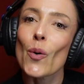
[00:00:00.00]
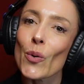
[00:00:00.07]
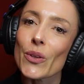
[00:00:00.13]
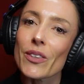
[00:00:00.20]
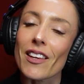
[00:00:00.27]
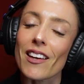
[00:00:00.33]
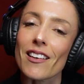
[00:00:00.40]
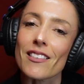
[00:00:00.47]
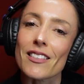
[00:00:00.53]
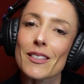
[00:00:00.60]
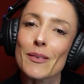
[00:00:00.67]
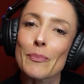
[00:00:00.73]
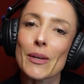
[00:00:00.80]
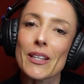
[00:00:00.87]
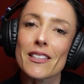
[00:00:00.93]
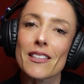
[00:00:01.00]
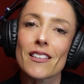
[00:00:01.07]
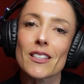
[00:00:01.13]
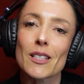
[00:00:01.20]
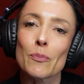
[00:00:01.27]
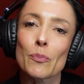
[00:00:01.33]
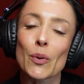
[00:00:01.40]
all things
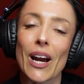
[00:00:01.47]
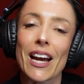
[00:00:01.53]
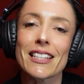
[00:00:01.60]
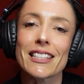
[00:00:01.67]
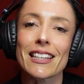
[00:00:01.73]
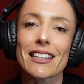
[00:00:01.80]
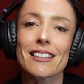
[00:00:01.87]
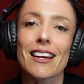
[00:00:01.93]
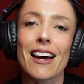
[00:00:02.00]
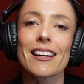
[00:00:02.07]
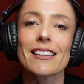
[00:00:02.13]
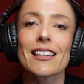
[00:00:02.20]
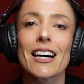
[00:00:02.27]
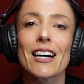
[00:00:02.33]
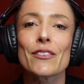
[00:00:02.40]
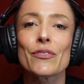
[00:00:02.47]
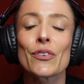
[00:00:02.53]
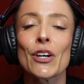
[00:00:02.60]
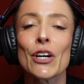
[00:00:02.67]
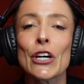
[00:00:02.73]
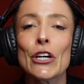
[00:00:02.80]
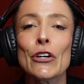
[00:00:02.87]
business, branding and life
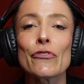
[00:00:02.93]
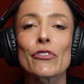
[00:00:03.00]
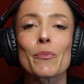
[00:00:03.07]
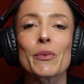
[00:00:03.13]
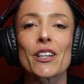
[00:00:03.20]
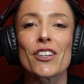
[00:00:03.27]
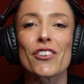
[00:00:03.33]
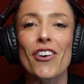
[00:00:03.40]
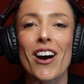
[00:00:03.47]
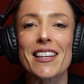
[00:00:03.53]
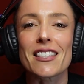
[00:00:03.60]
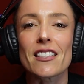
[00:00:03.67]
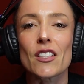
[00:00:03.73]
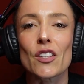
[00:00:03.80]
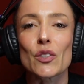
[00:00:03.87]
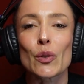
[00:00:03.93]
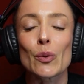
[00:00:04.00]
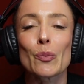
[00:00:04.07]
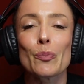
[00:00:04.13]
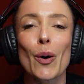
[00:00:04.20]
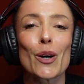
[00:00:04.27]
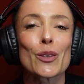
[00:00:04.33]
from the Horizon Digital
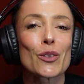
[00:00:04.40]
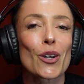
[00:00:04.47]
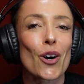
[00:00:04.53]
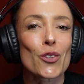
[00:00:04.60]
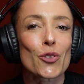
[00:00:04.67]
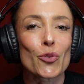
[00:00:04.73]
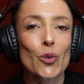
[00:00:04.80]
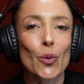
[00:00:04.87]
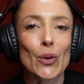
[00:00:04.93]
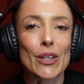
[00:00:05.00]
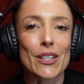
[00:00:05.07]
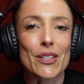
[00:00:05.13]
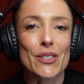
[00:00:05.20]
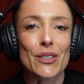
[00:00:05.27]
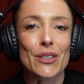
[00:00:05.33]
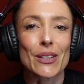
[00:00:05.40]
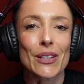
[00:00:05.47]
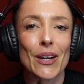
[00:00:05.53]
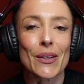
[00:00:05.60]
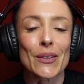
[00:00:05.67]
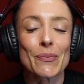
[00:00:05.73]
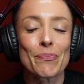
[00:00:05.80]
podcast recording
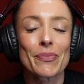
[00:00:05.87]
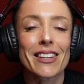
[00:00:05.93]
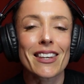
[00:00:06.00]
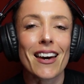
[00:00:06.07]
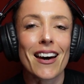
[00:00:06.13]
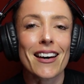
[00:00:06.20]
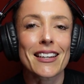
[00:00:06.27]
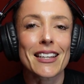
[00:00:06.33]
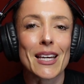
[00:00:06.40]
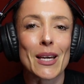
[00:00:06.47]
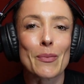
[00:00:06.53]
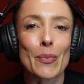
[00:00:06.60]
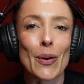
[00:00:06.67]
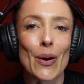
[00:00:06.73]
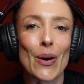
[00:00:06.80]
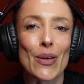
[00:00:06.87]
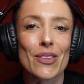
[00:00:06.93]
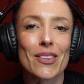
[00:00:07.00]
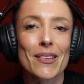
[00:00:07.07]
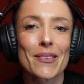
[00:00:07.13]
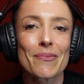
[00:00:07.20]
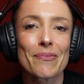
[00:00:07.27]
studio here in Perth.